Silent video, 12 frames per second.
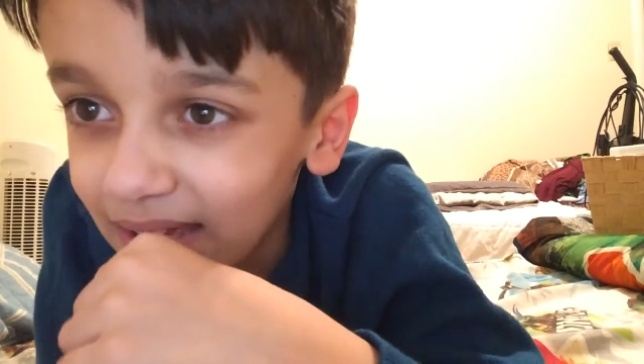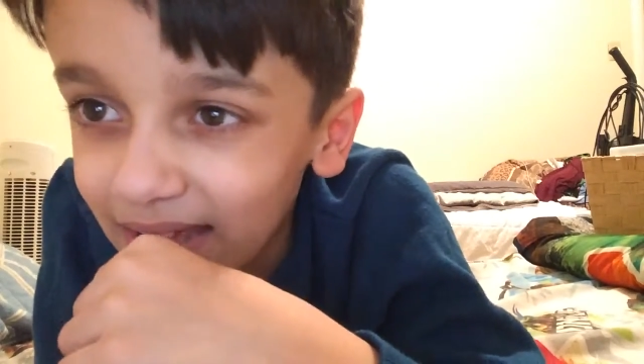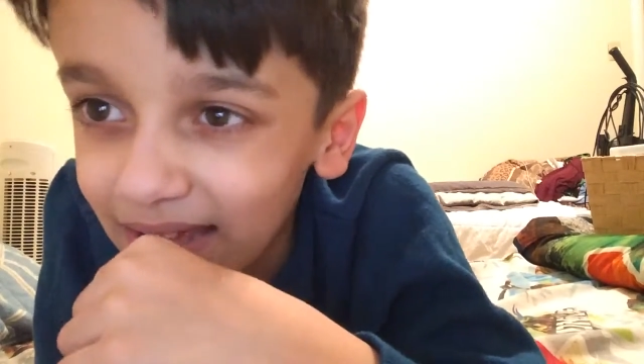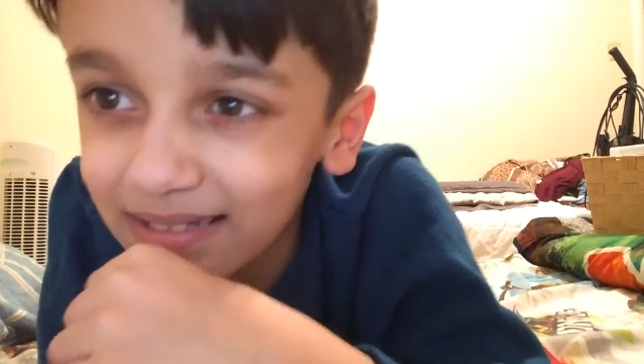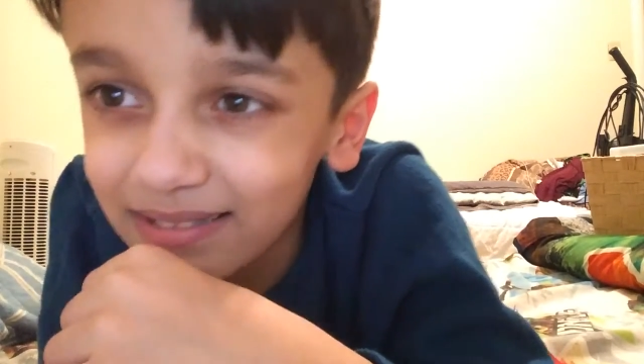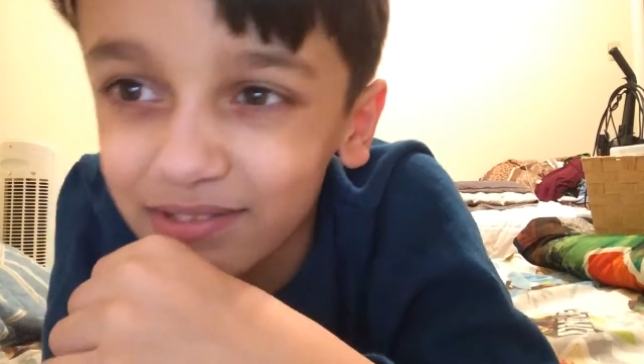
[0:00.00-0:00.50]

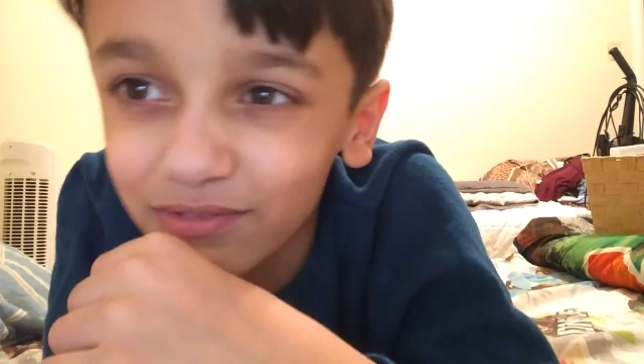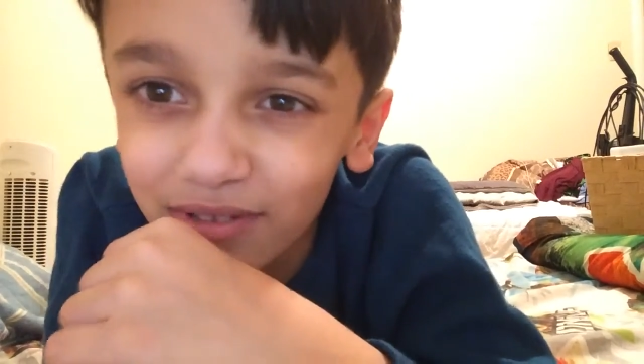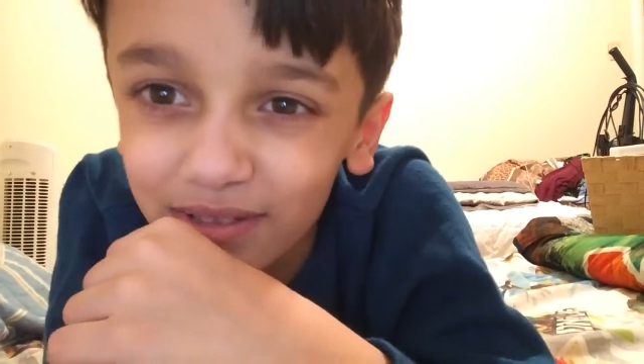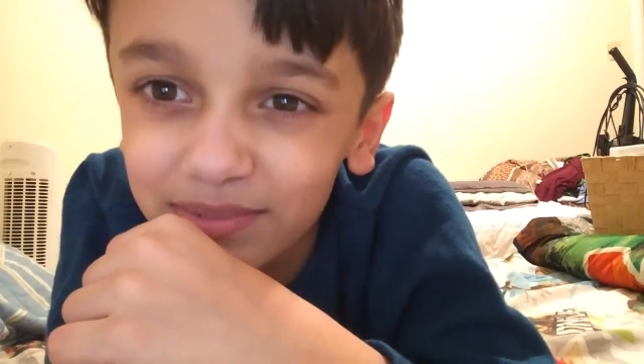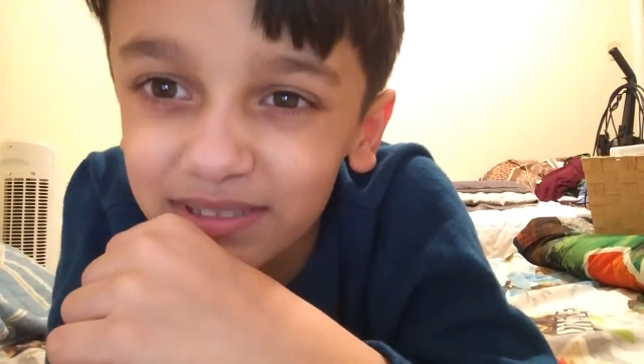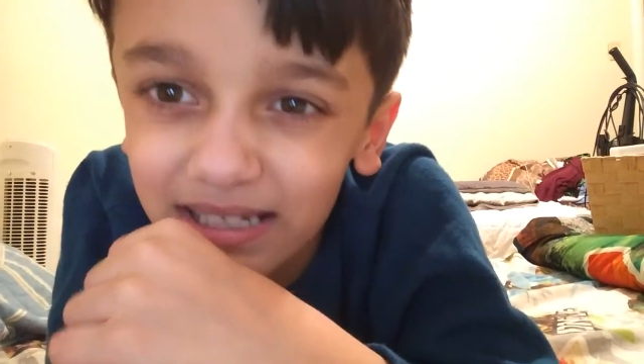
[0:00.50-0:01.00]
And then
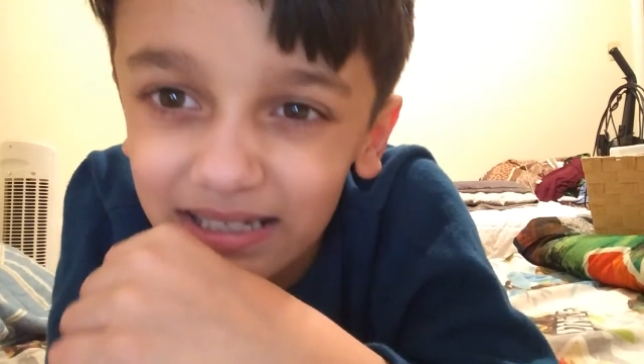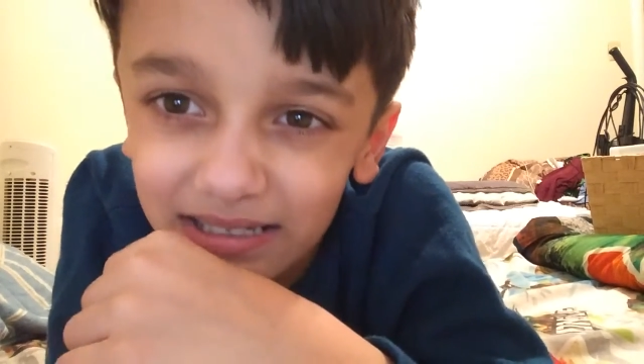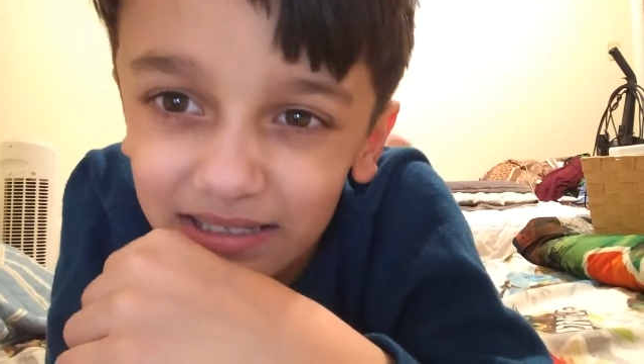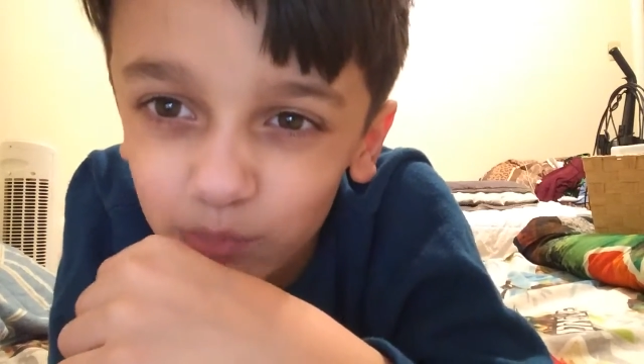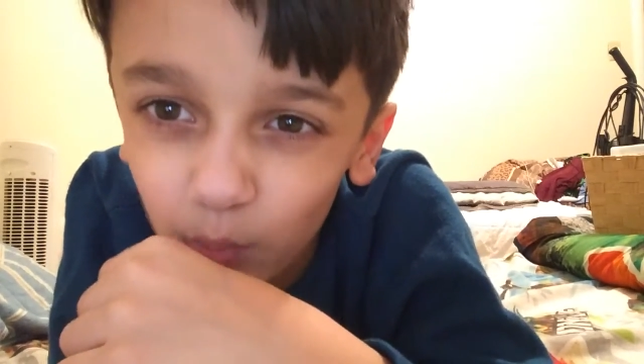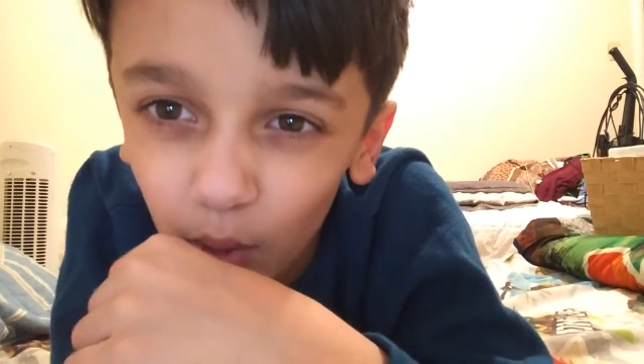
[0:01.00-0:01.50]
Glenn said in
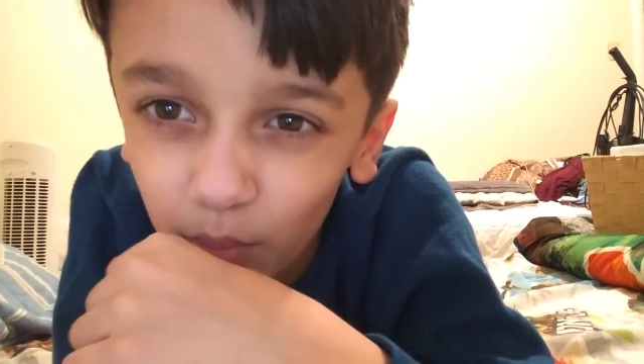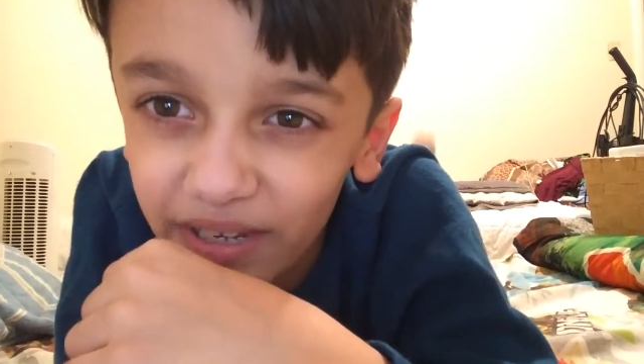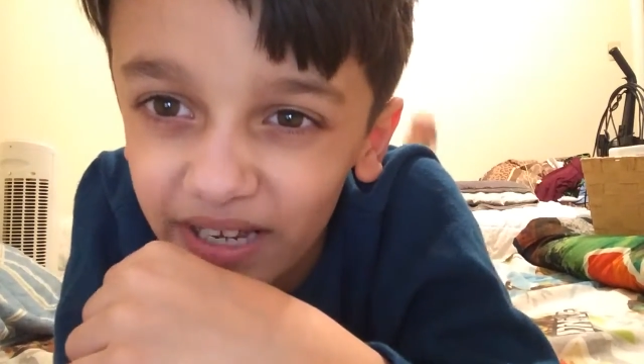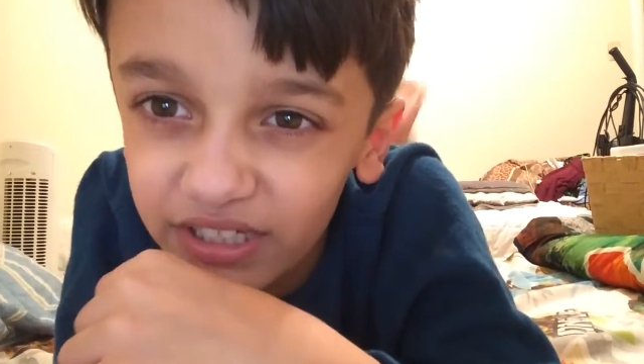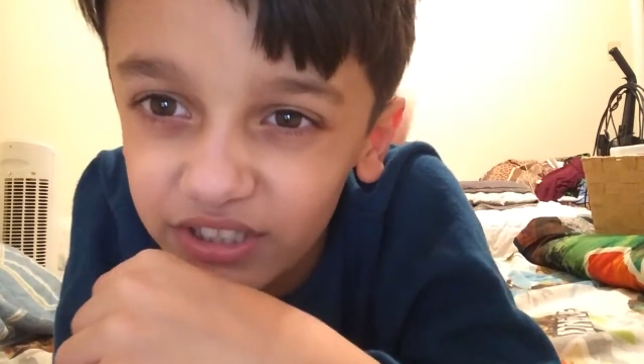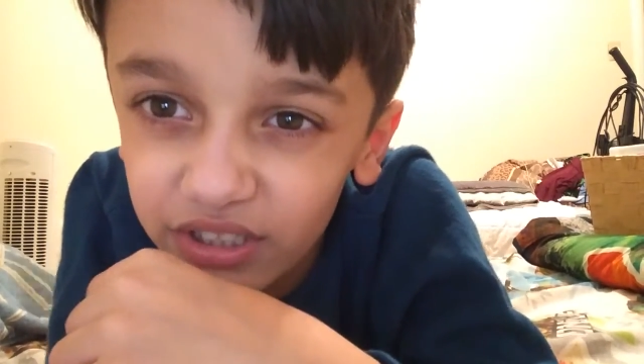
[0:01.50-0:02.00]
his wall
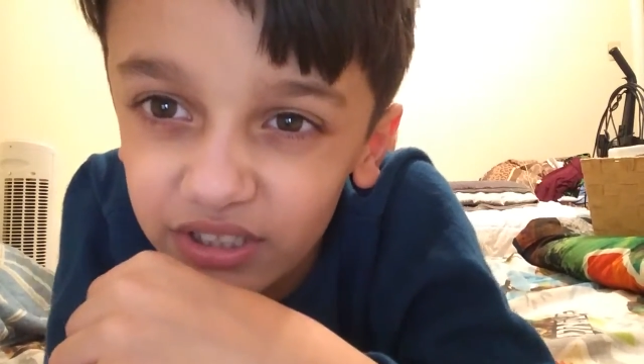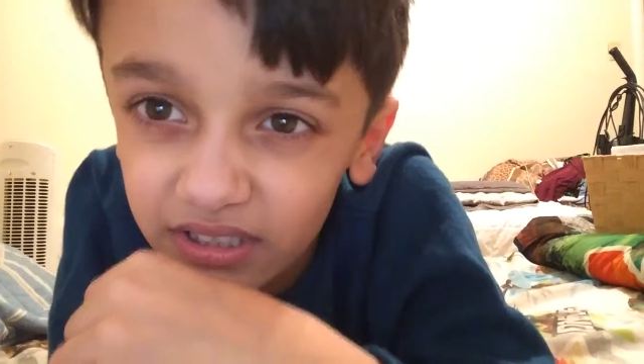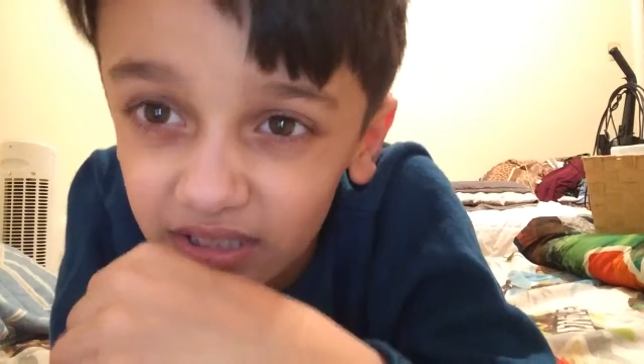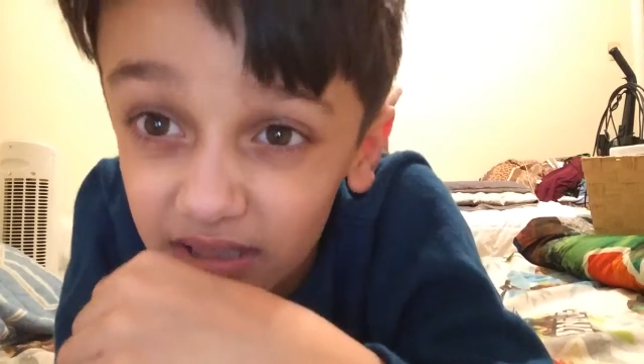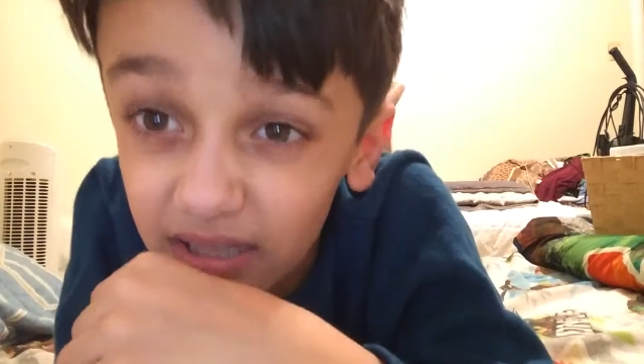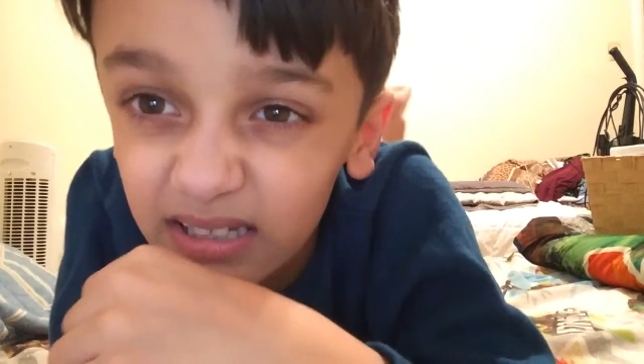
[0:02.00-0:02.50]

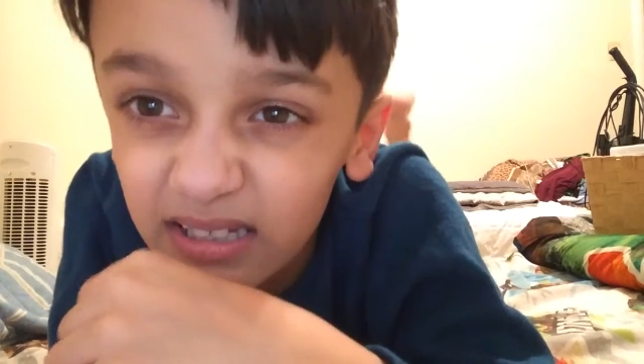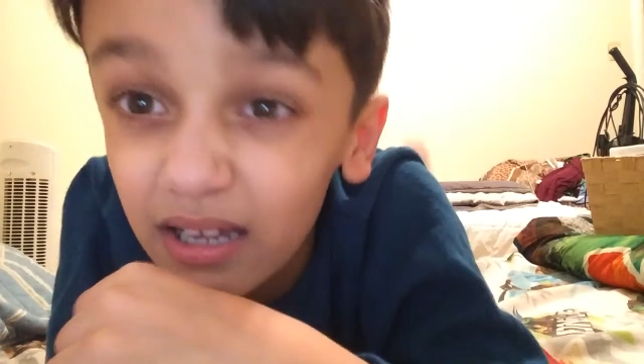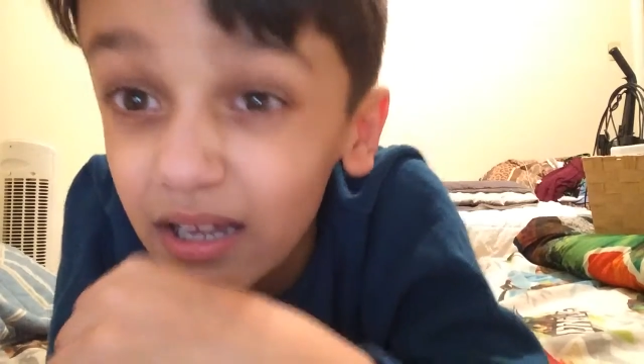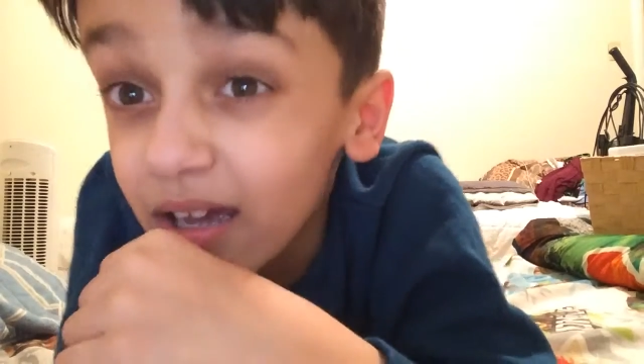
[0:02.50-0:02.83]
reaction, like,